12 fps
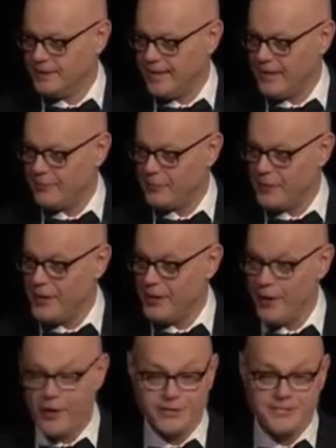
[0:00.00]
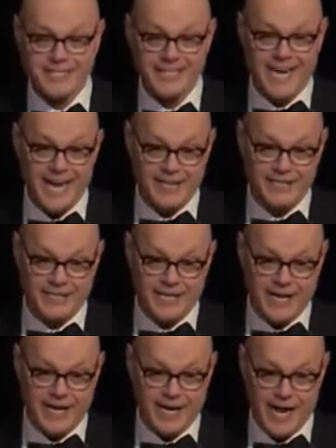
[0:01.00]
at the then
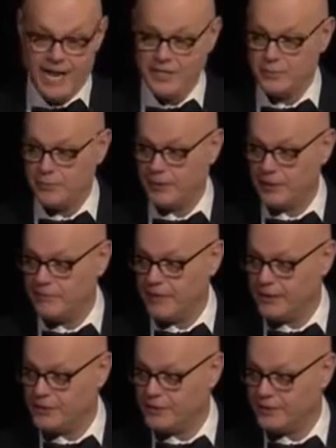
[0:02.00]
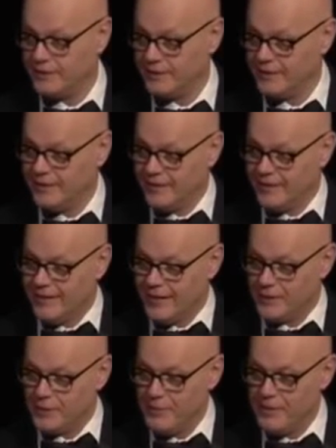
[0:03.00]
RTNDA annual convention
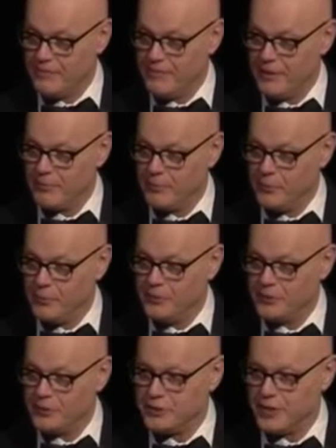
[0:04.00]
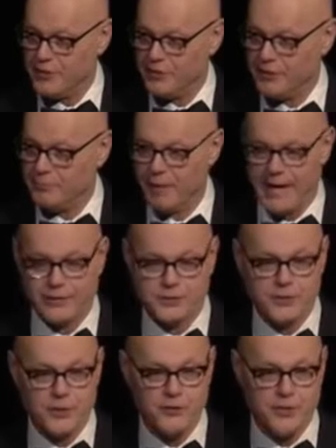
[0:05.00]
at the Mayfair Room at the Sheraton
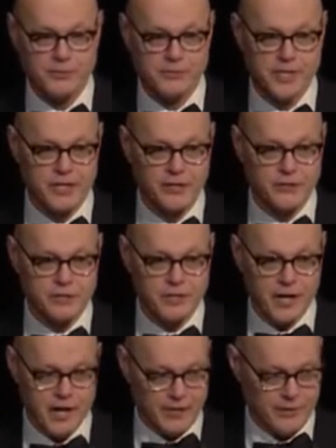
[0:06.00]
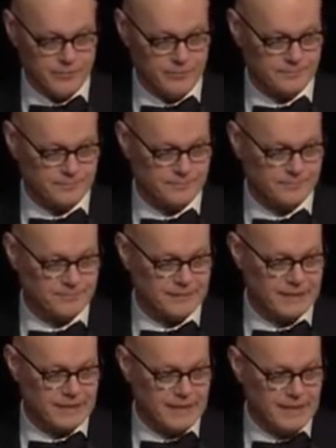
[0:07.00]
Blackstone Hotel in Chicago.
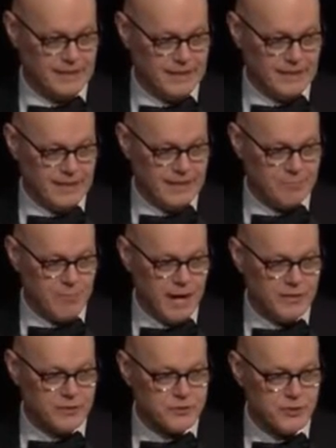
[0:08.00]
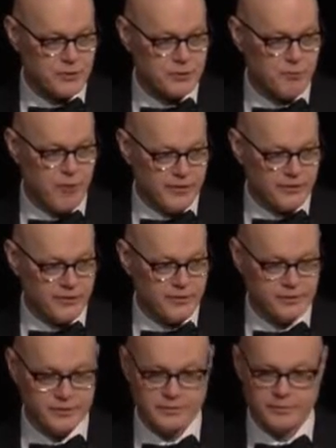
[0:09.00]
He admonished those
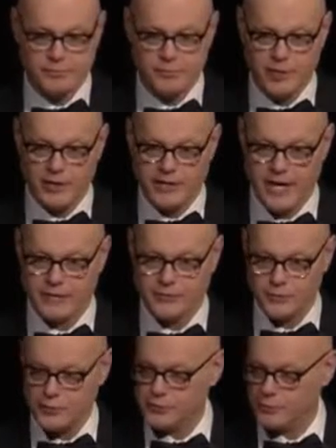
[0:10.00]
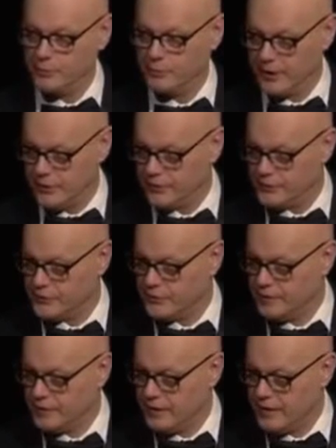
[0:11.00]
present, broadcast newsroom
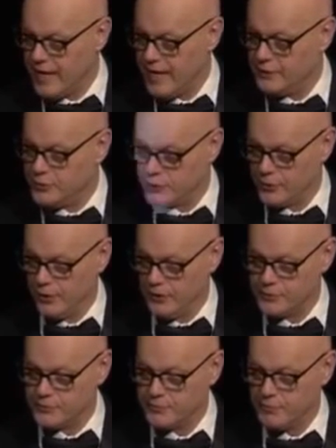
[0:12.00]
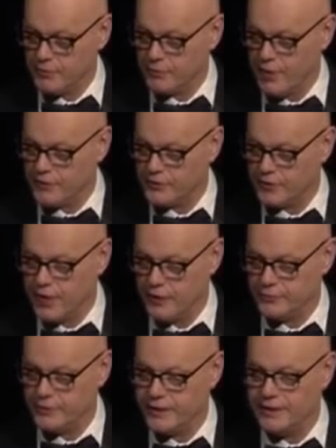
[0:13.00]
leaders, and journalists from across the
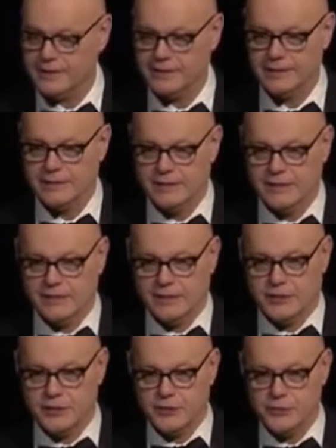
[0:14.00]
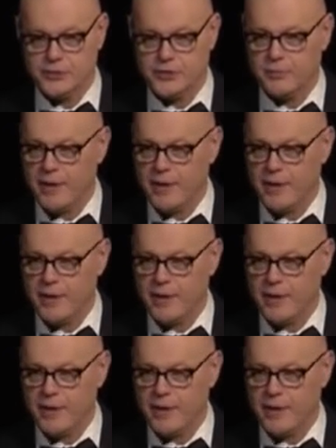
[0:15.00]
country to use the